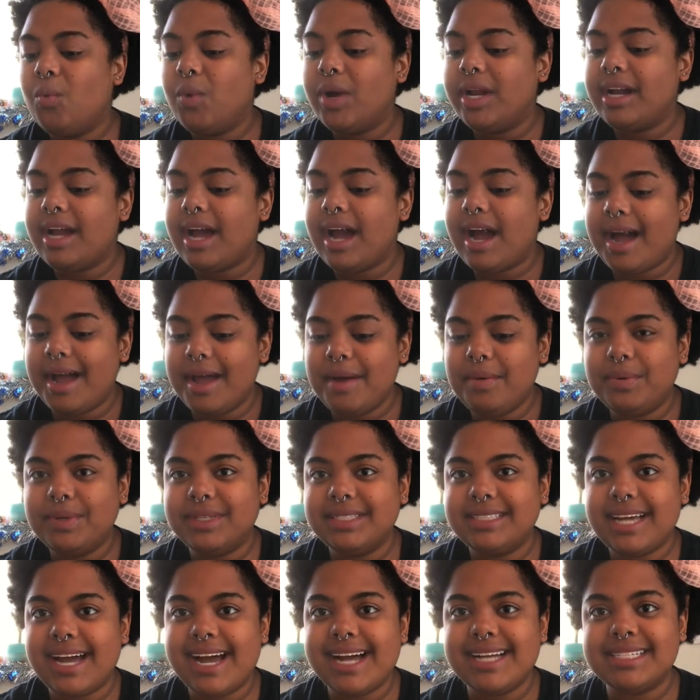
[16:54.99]
When I
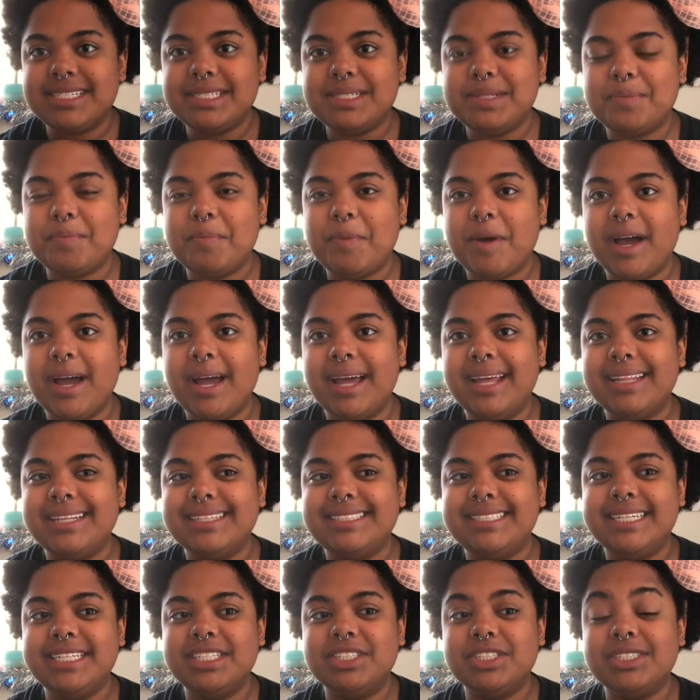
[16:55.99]
was asked by
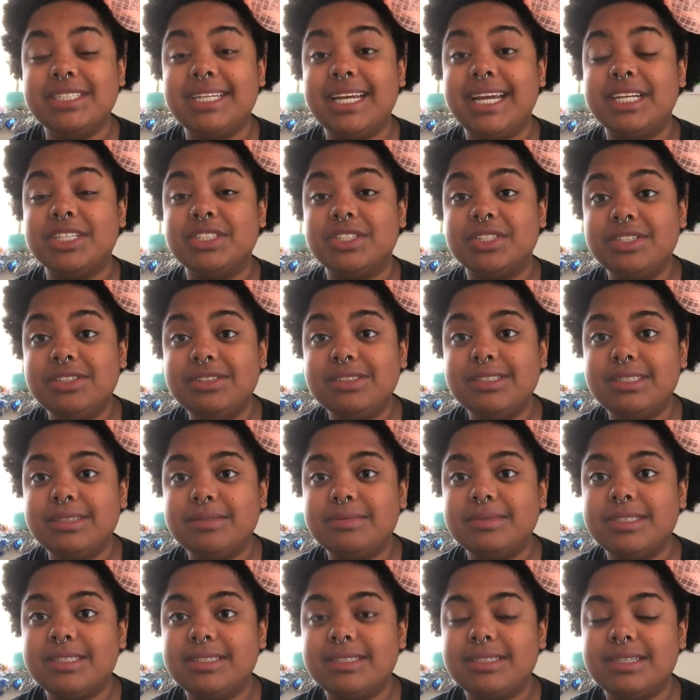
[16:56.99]
the teacher to
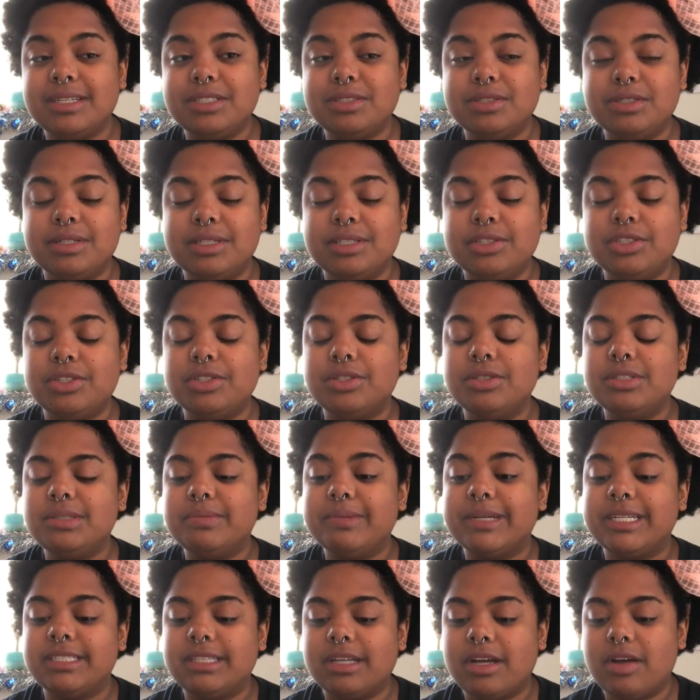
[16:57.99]

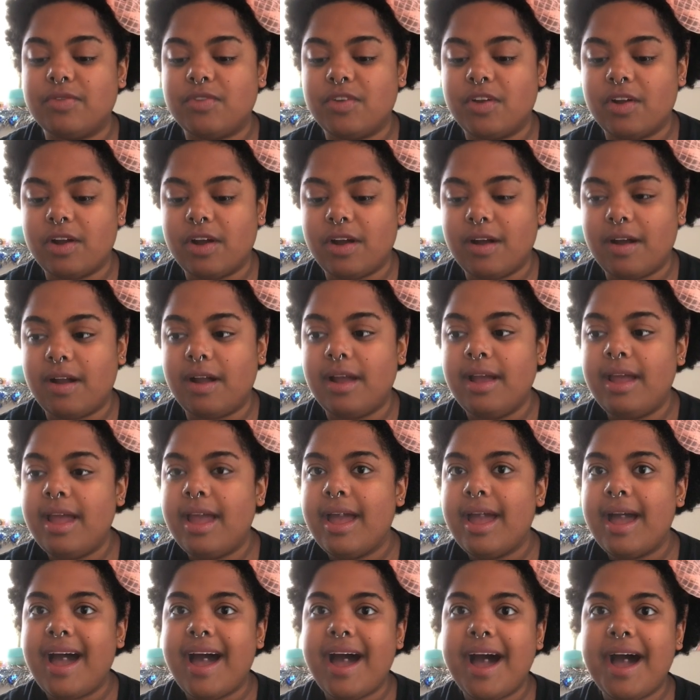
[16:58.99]
introduce myself to her,
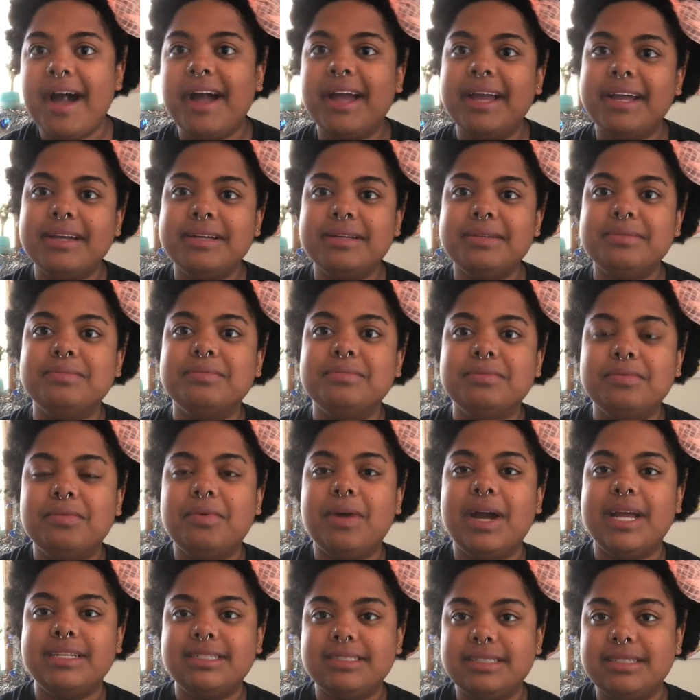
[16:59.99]
I
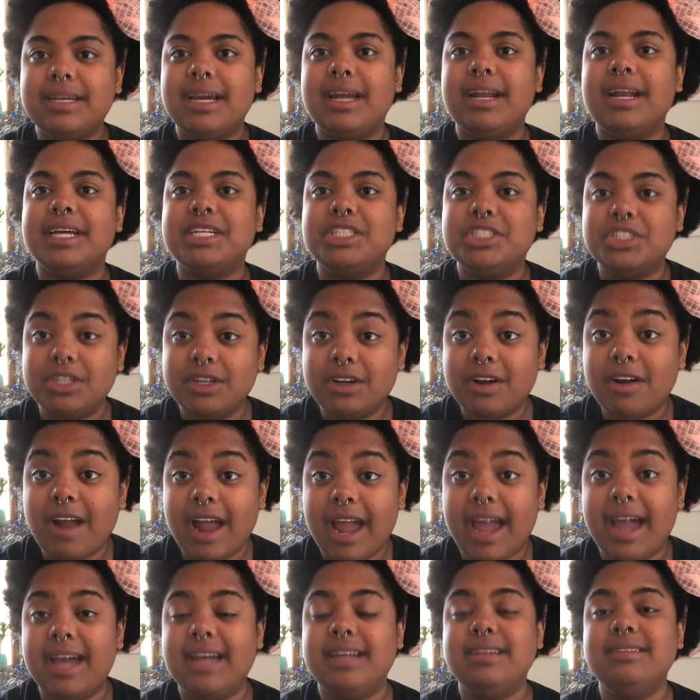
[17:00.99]
went and I shook her
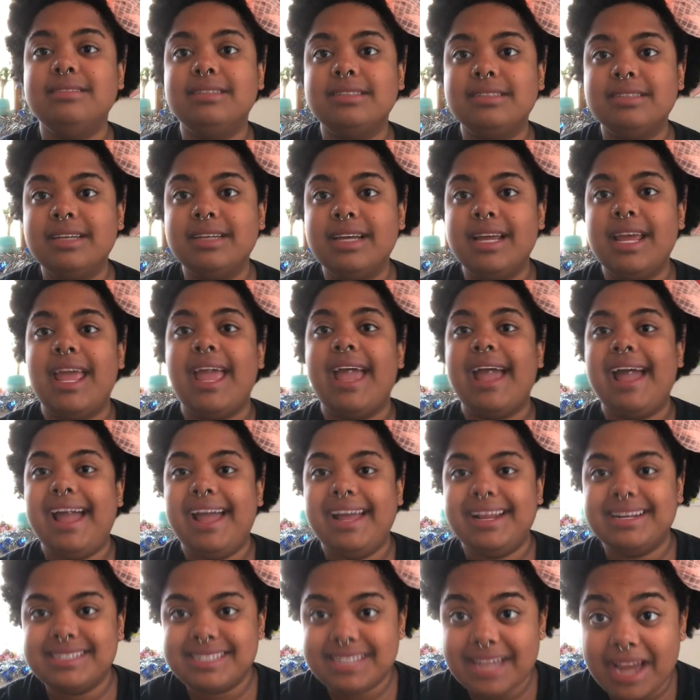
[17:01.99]
hand,
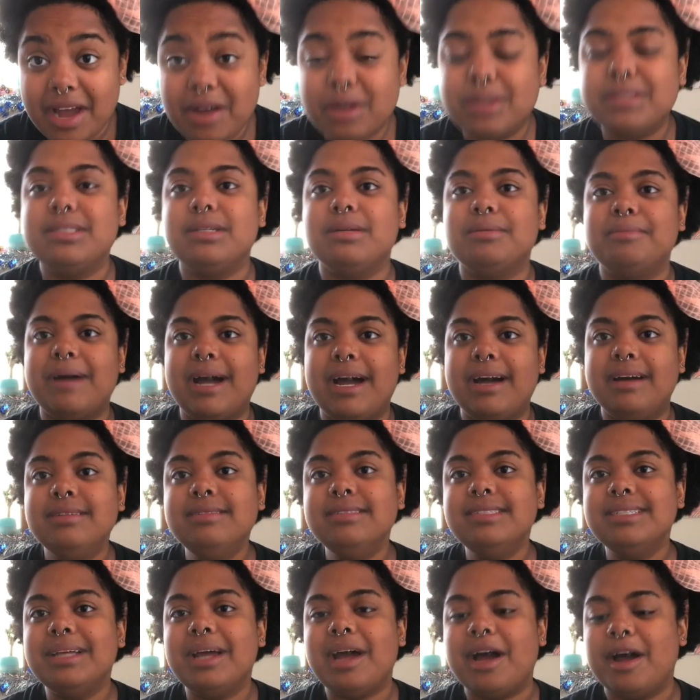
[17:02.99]
and I also
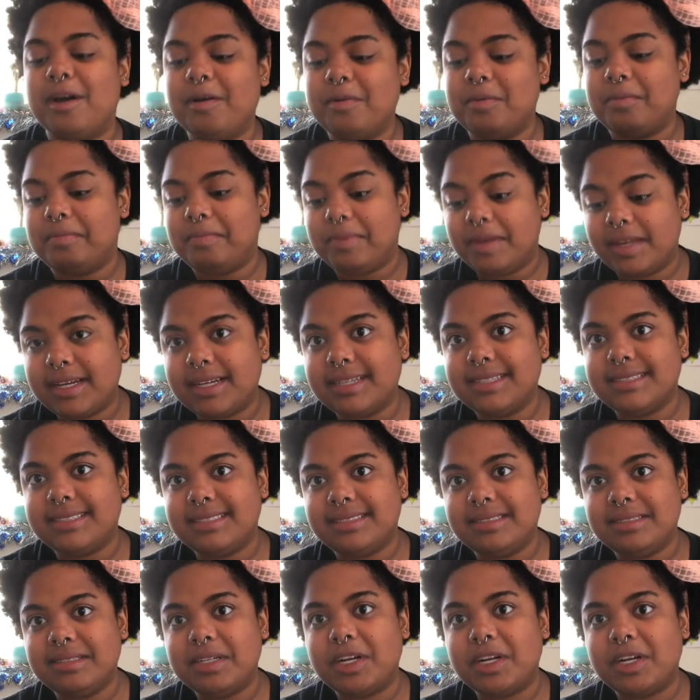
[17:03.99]
bowed, because,